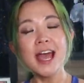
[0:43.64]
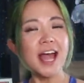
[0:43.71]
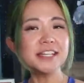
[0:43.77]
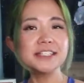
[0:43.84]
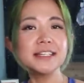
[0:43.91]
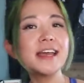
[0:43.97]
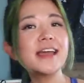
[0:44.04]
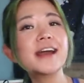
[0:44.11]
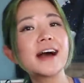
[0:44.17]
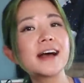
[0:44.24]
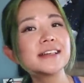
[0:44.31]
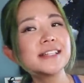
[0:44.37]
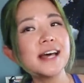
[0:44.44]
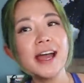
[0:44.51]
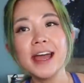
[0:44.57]
And today,
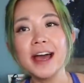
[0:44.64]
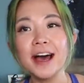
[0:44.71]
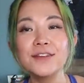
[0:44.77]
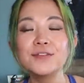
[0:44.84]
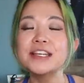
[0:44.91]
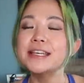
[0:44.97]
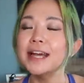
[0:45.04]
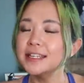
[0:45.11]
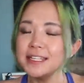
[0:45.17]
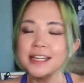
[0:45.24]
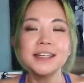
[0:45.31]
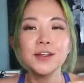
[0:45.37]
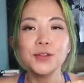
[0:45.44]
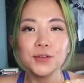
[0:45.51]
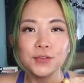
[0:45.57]
guys, I have yet
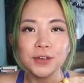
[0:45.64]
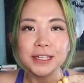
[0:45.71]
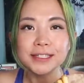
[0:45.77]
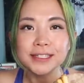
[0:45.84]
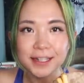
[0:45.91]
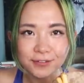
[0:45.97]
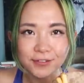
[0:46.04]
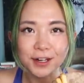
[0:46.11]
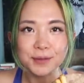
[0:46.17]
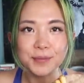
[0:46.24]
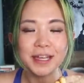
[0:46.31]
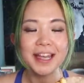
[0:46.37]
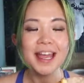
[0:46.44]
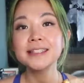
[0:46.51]
another feast in front of me.